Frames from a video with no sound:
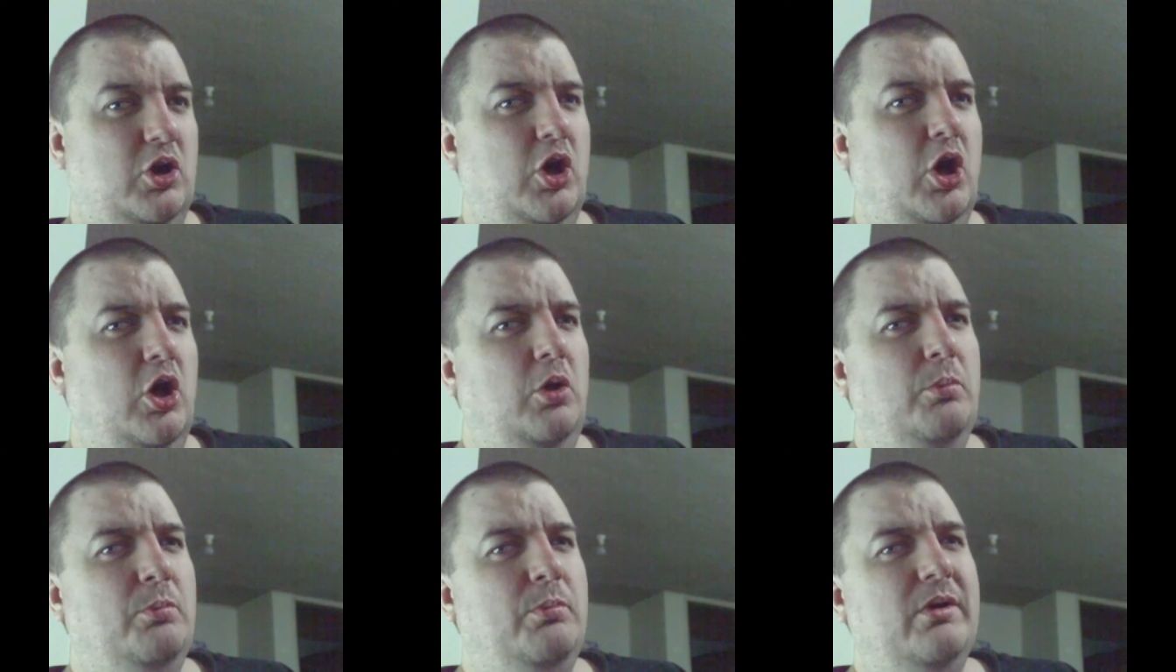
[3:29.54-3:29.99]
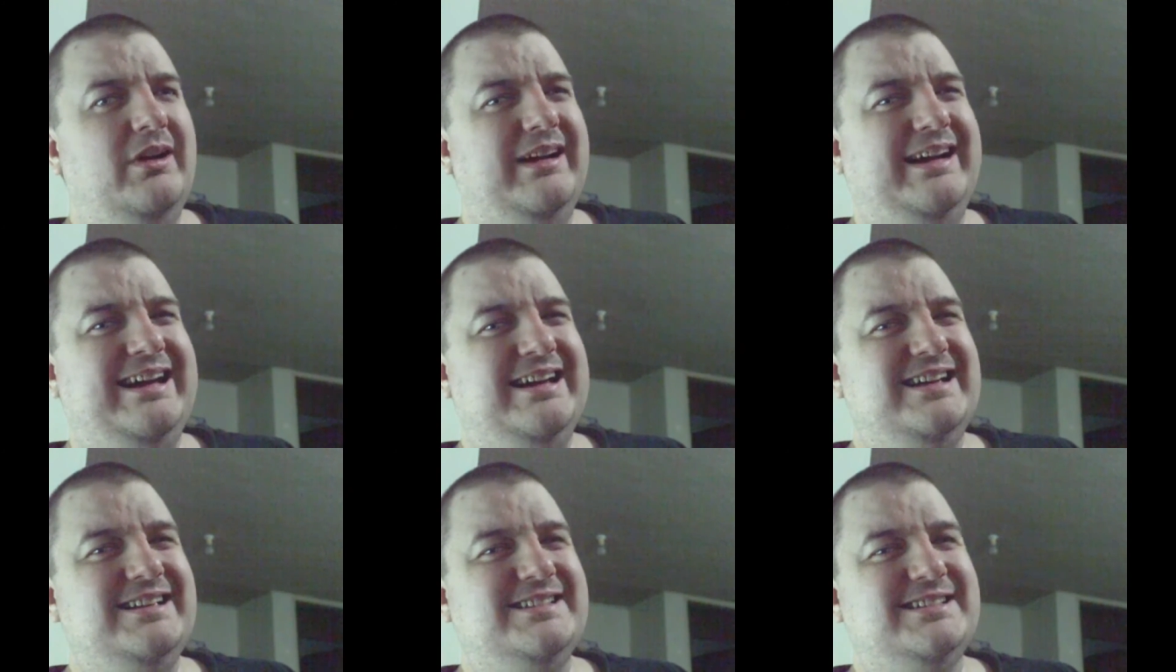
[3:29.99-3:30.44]

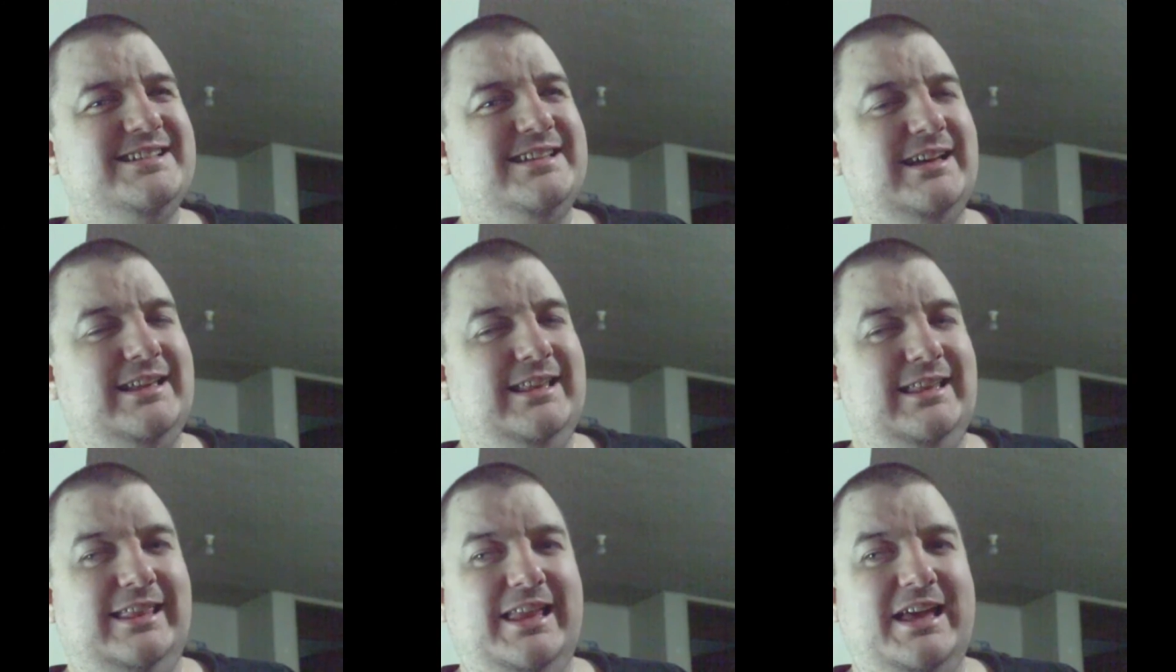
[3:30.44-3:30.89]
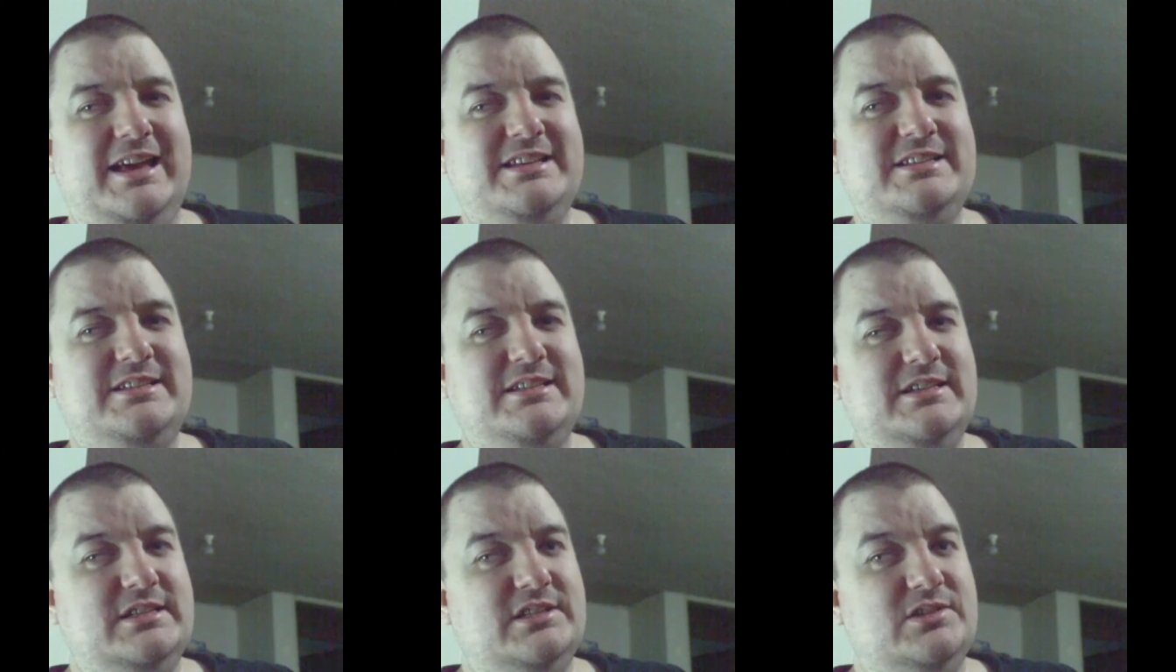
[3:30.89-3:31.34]
Goldberg-esque.
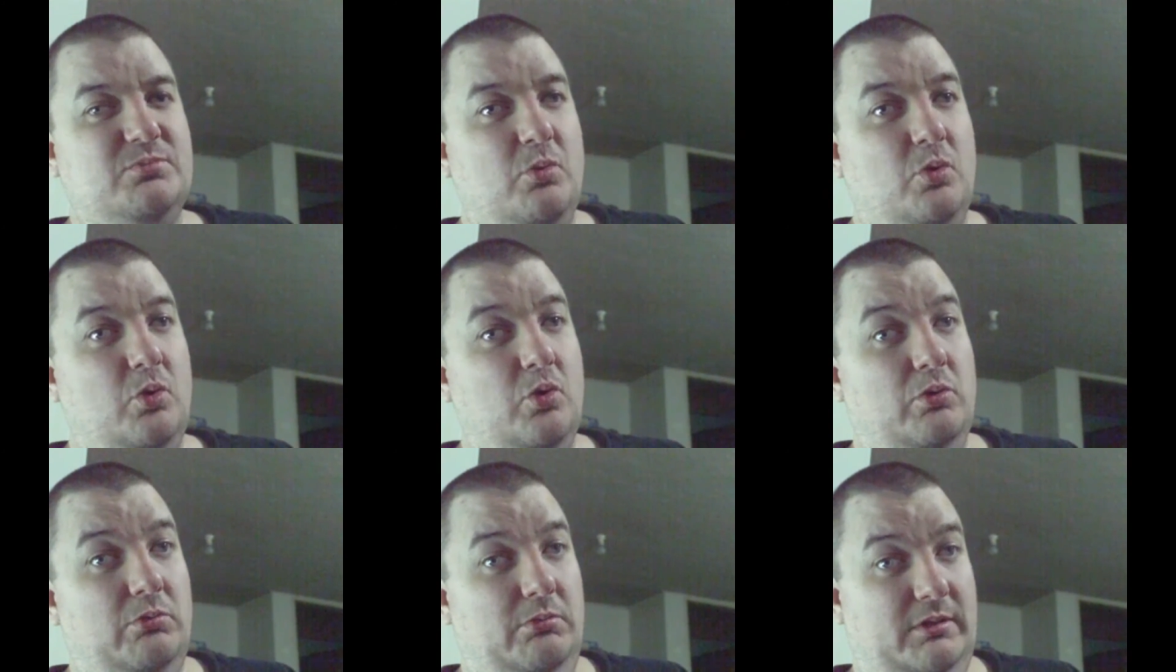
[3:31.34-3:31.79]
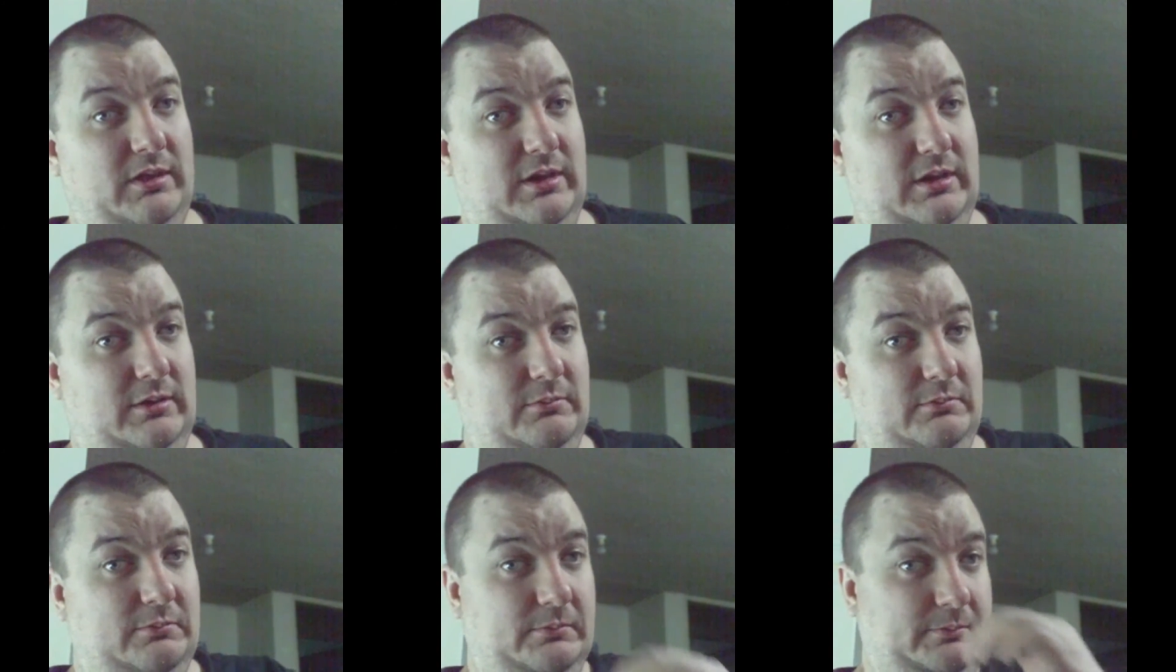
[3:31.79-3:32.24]
Less is more with
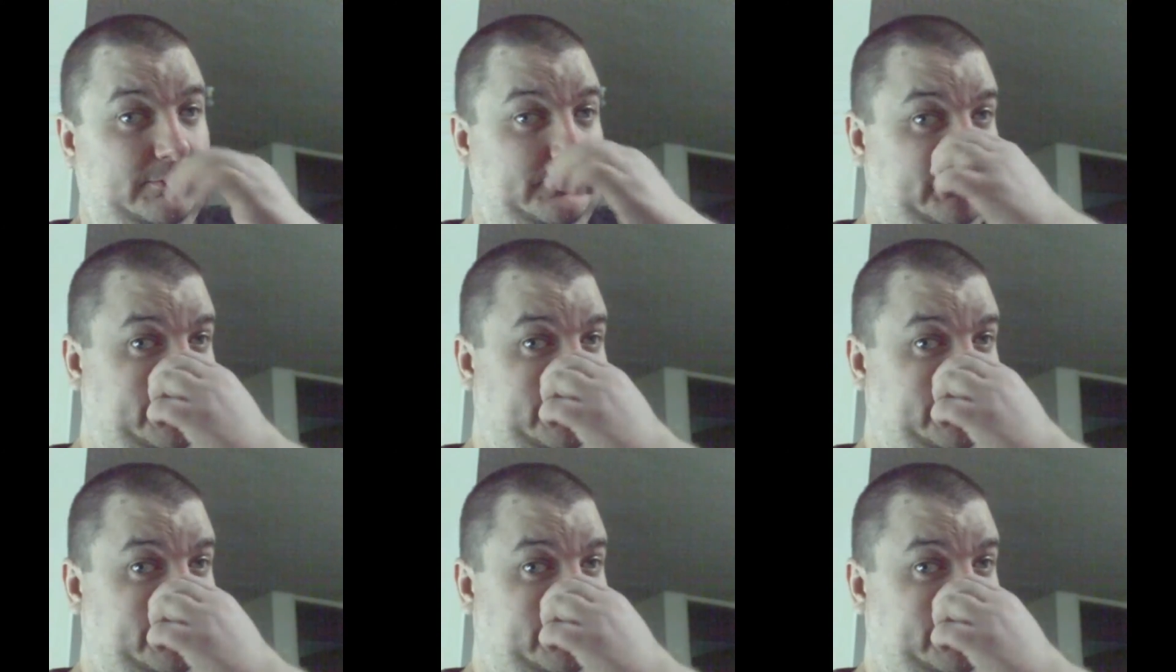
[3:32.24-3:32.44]
him.